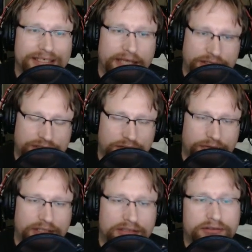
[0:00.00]
Yes,
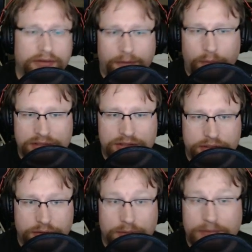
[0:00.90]
there is. There are ways
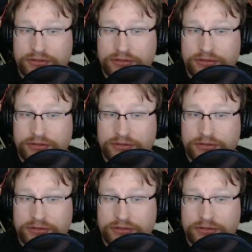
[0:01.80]
to do it.